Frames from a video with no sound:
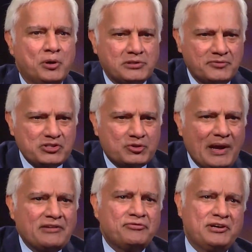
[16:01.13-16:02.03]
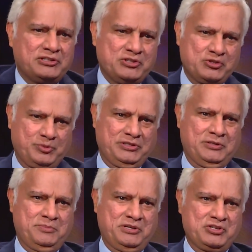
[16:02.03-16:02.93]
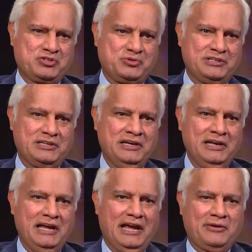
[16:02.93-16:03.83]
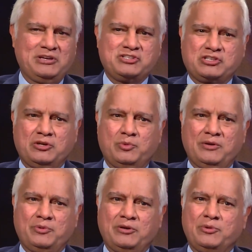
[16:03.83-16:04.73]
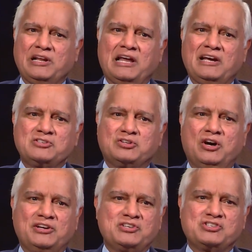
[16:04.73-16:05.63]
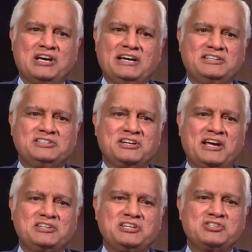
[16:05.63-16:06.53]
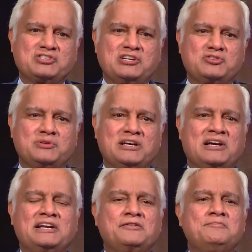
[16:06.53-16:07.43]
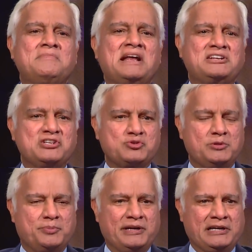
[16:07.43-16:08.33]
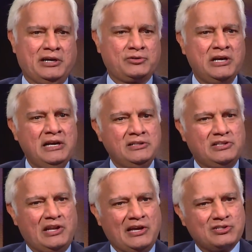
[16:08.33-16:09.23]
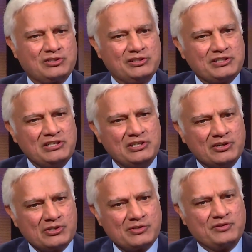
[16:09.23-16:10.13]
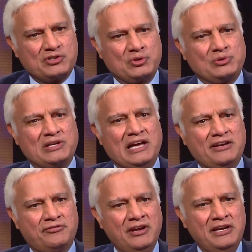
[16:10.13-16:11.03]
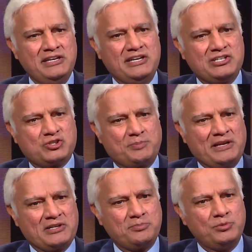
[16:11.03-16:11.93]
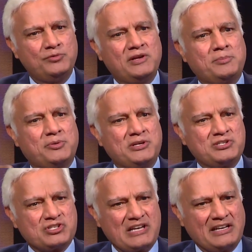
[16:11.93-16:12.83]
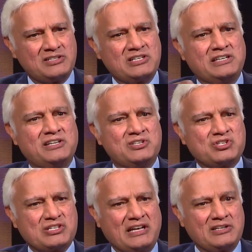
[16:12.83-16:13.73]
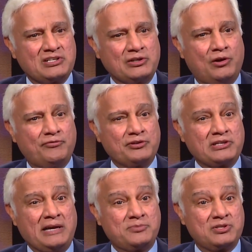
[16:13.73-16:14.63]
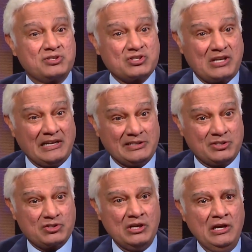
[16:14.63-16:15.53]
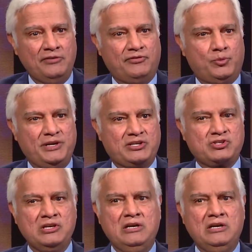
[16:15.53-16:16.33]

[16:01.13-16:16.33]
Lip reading: both of his grandfathers were in the ministry. And he said, when we realize God has died in the 19th century, a kind of madness will break out. The last 13 years of his own life, he spent moving between sanity and insanity, oftentimes in silence for weeks.